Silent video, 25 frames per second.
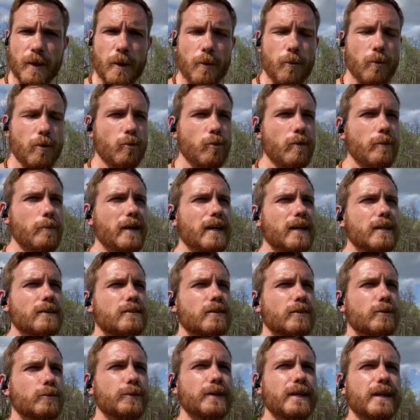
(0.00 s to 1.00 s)
when we begin
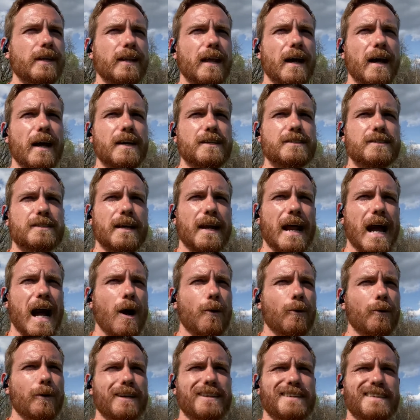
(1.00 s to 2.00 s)
to realize that
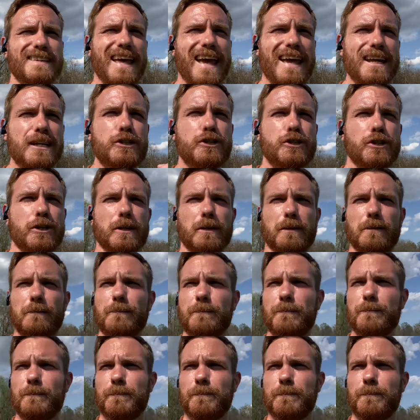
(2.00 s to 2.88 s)
our attention